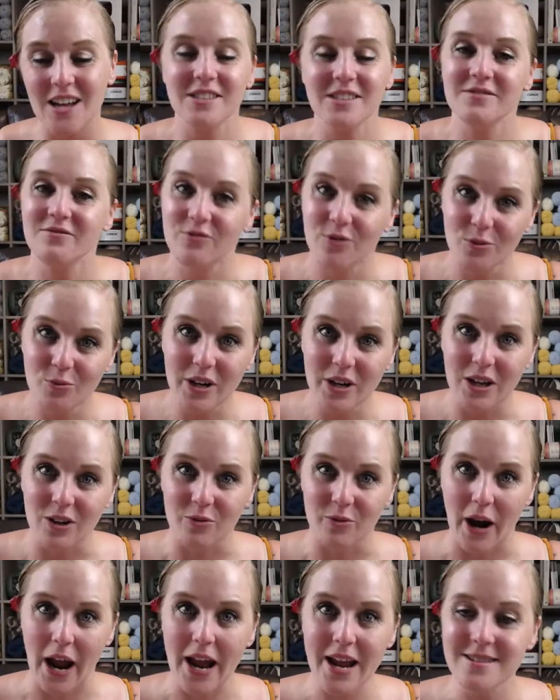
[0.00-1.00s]
is. For real,
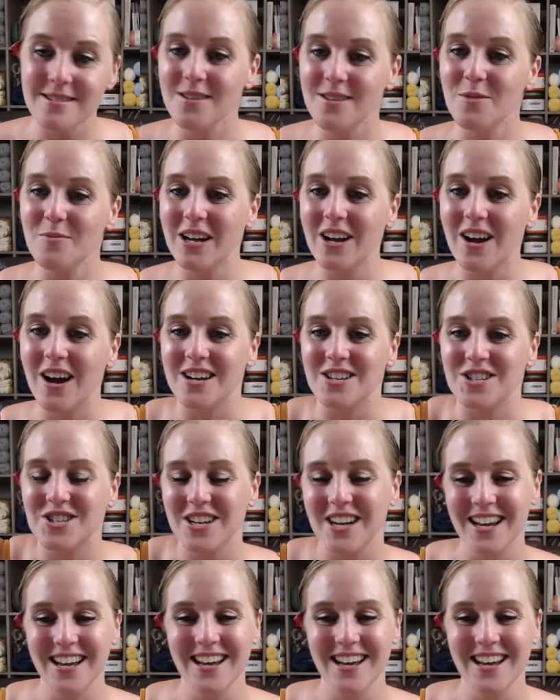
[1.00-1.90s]
right? Oh my gosh.